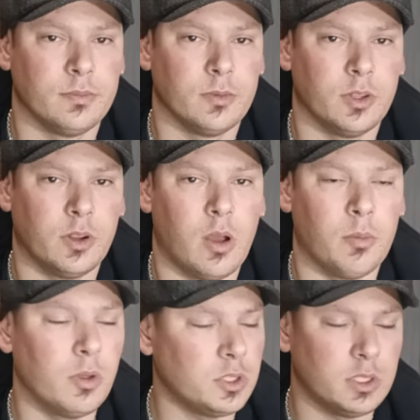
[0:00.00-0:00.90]
You know, I'm
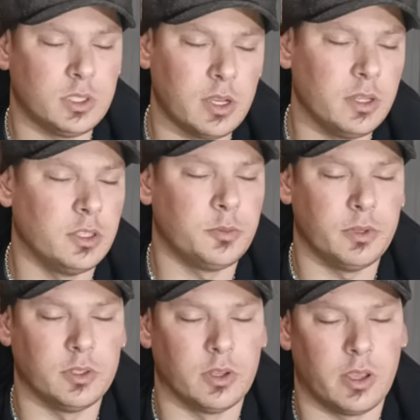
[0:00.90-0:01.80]
not just saying this
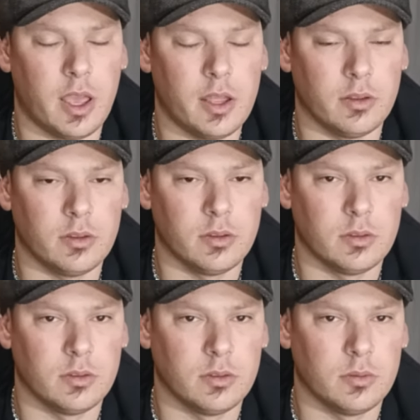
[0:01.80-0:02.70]
because I can.
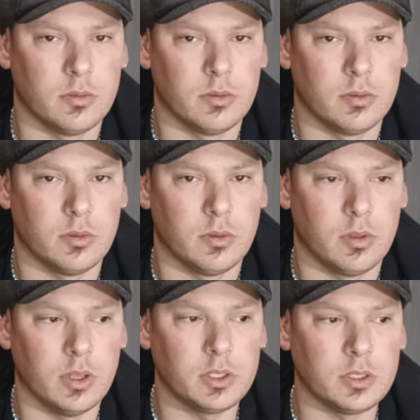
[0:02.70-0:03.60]

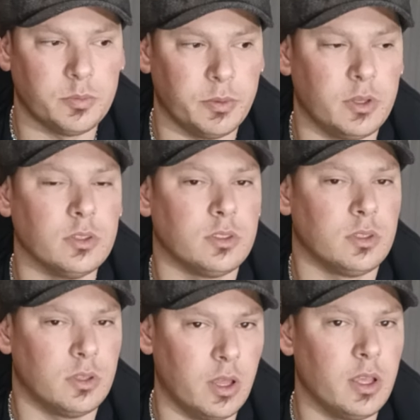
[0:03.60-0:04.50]
This is because
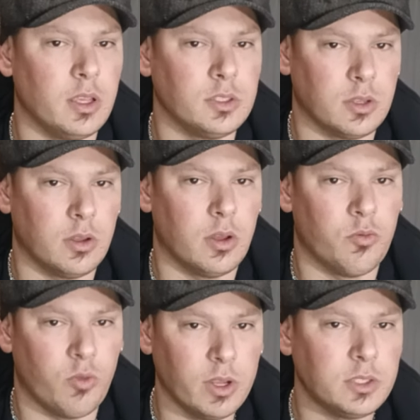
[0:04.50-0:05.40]
there is a
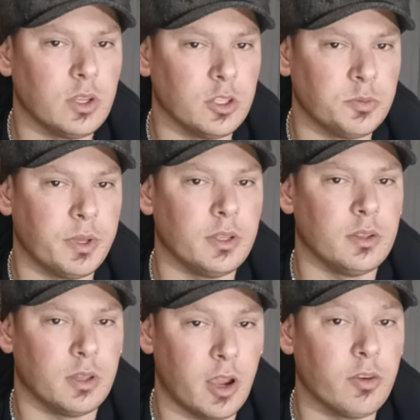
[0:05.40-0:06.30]
research being
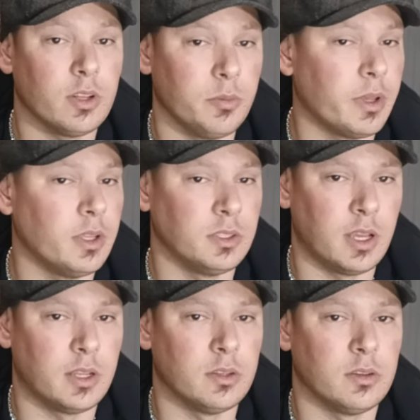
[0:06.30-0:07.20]
currently being
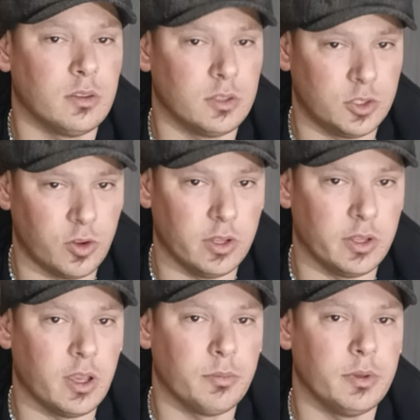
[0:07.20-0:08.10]
done on Australian
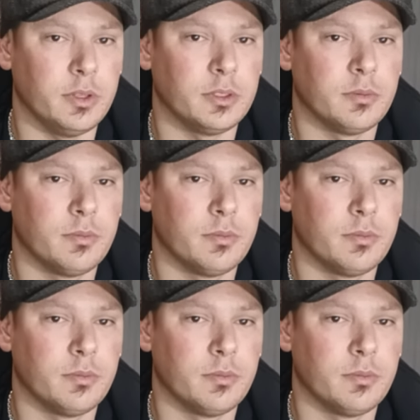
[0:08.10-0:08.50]
companies.